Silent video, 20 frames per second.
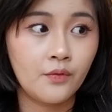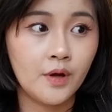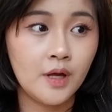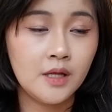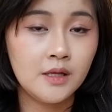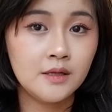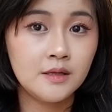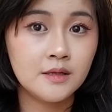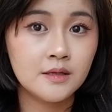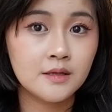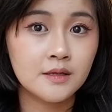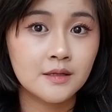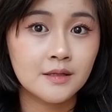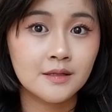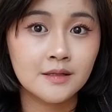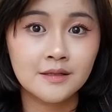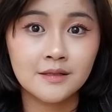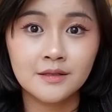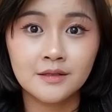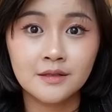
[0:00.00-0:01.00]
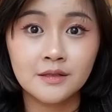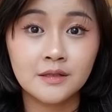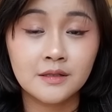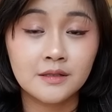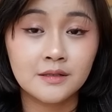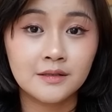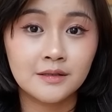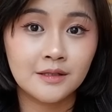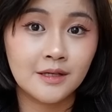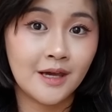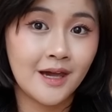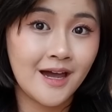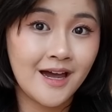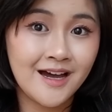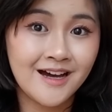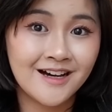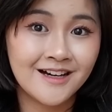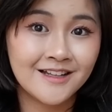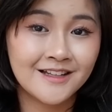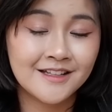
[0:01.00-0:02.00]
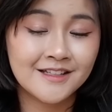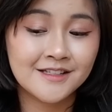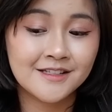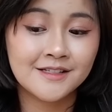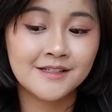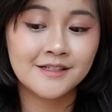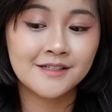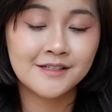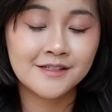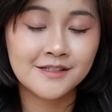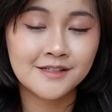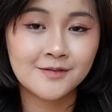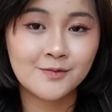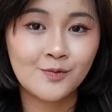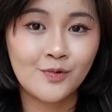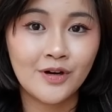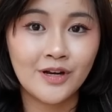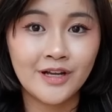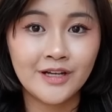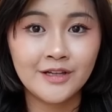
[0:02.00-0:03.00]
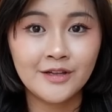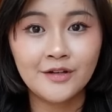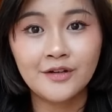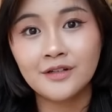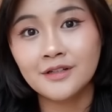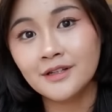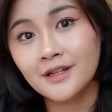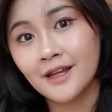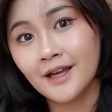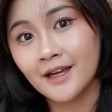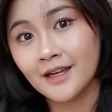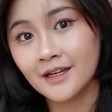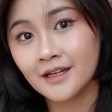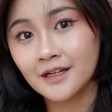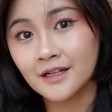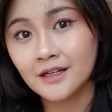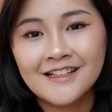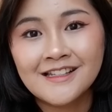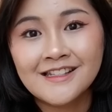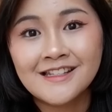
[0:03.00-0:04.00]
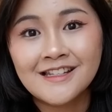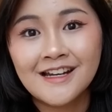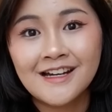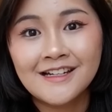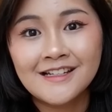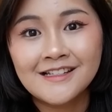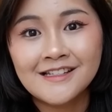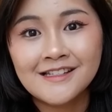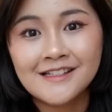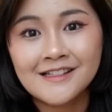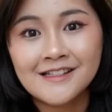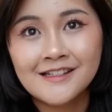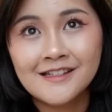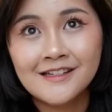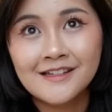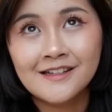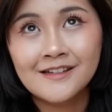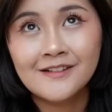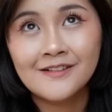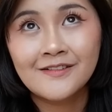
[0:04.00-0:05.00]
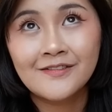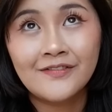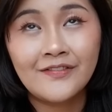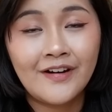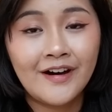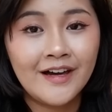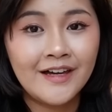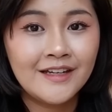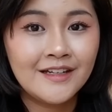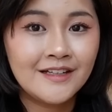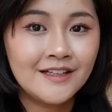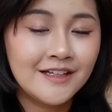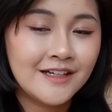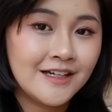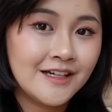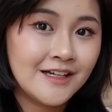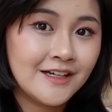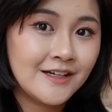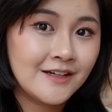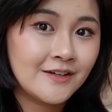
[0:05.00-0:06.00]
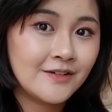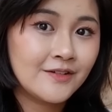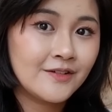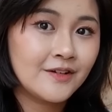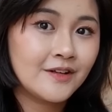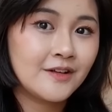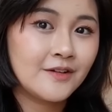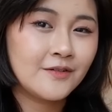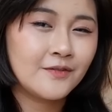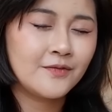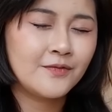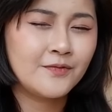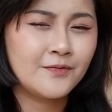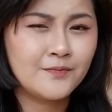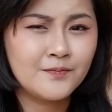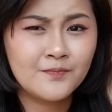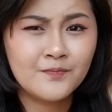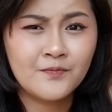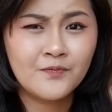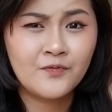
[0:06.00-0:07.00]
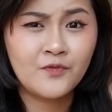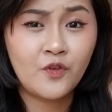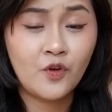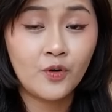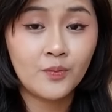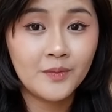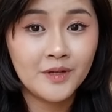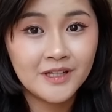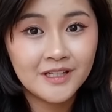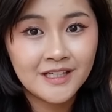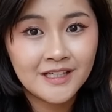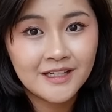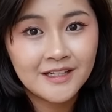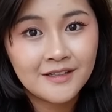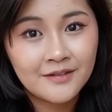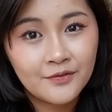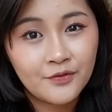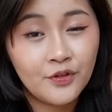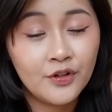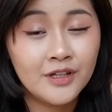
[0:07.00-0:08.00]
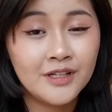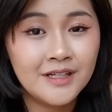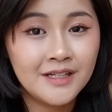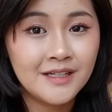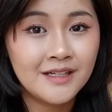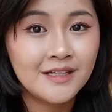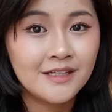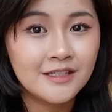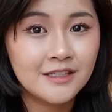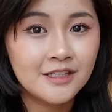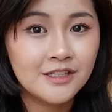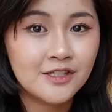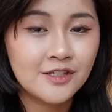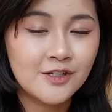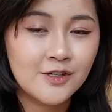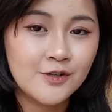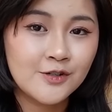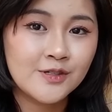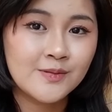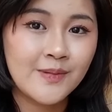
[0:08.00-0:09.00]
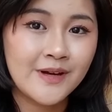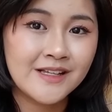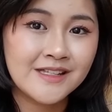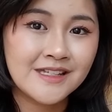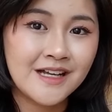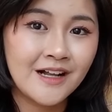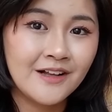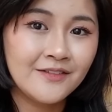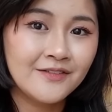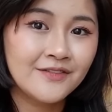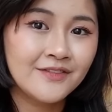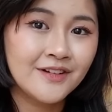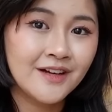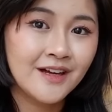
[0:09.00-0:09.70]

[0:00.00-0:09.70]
well, yeah, this is what I look like. It's nice to finally, formally, fully introduce myself.